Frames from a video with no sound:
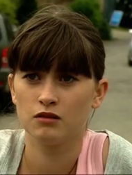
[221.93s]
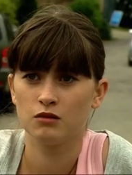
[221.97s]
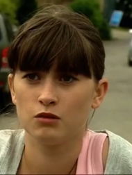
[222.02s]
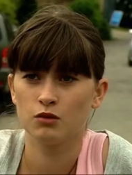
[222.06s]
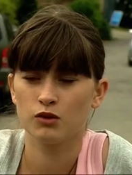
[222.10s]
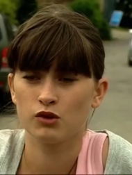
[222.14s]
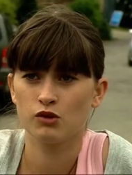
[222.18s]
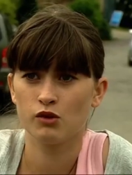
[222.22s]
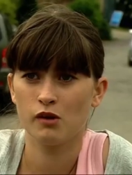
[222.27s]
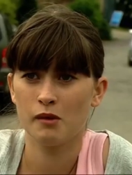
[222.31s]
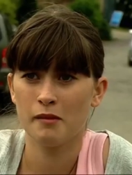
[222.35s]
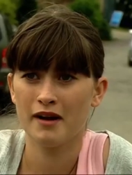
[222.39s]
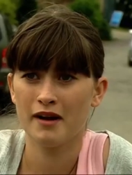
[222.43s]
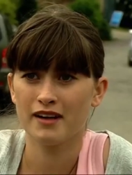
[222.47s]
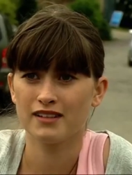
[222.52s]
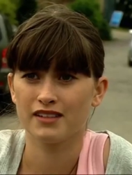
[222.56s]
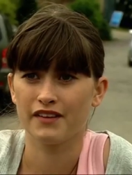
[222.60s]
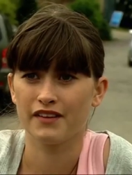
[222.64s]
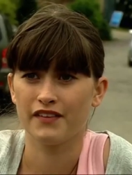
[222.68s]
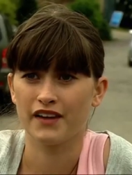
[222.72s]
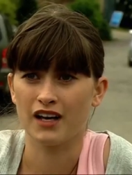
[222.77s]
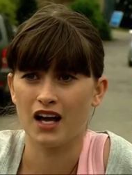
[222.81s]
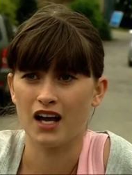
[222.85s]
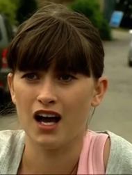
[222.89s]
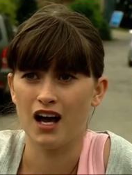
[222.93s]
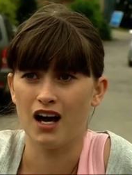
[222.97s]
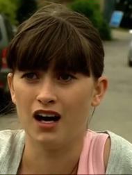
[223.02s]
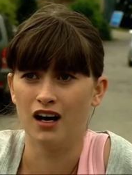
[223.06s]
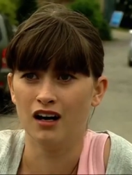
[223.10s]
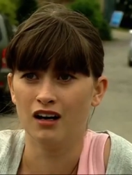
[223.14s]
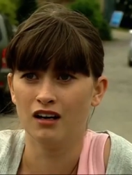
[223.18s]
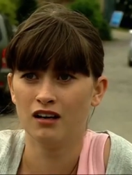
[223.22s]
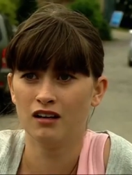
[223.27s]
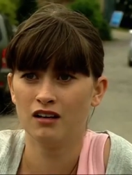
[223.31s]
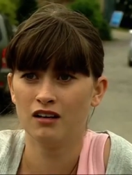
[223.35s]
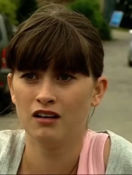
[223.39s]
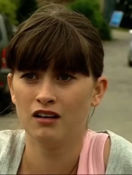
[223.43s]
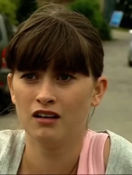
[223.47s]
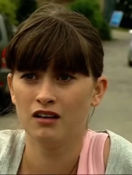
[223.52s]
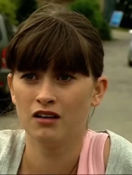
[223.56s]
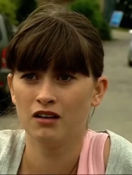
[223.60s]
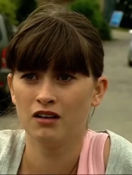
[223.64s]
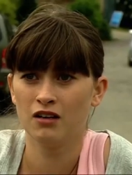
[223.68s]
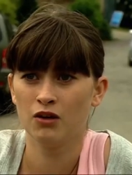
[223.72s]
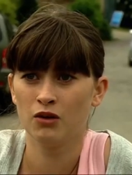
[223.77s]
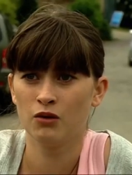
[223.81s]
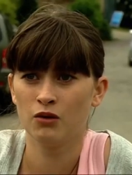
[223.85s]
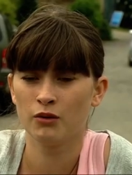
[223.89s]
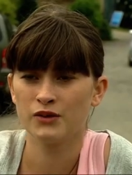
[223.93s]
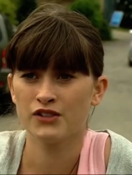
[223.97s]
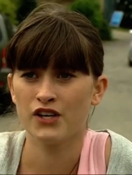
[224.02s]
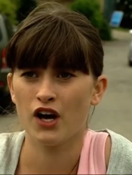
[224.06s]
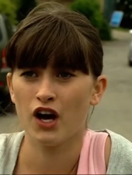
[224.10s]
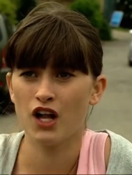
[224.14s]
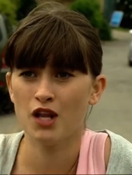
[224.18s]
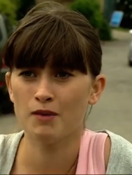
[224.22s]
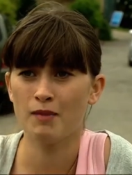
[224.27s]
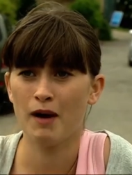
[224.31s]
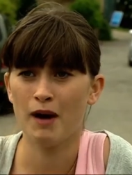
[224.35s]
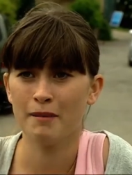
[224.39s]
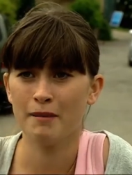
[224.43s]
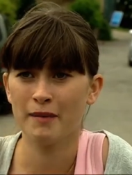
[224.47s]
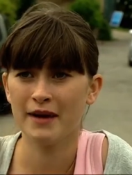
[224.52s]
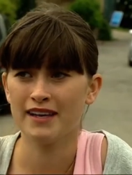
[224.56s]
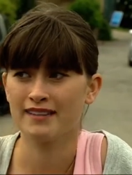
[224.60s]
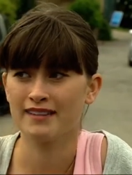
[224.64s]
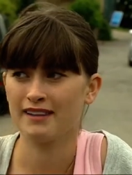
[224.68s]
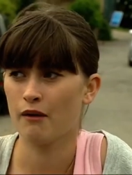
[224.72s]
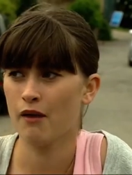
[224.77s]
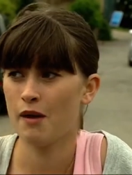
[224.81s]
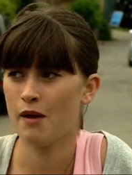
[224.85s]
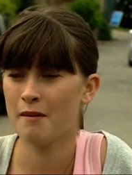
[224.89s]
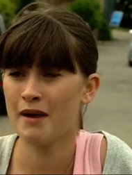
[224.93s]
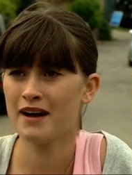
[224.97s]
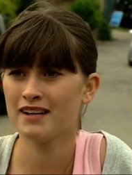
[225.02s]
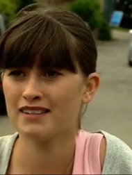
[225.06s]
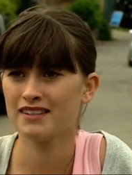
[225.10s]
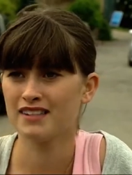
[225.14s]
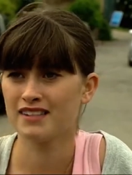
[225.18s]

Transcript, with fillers: Was he with Max in the car? Was it all about me? Is that why Max